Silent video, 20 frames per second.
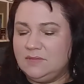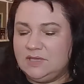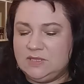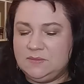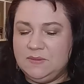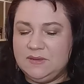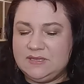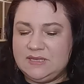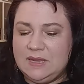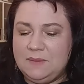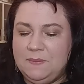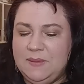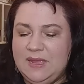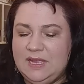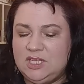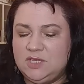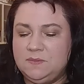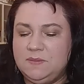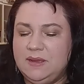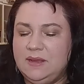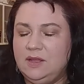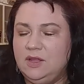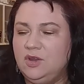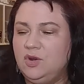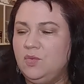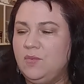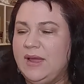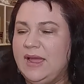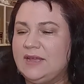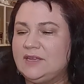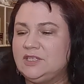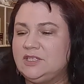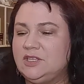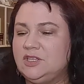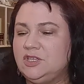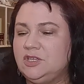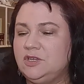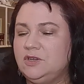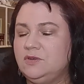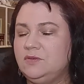It smells like peach, but little wax
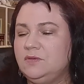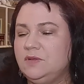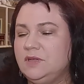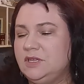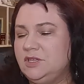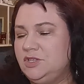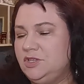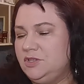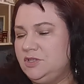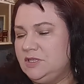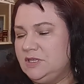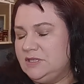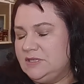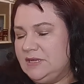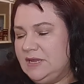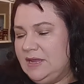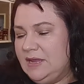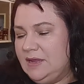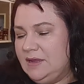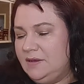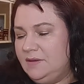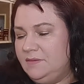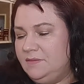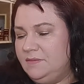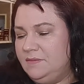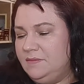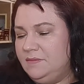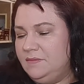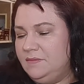too. Let's use this hand.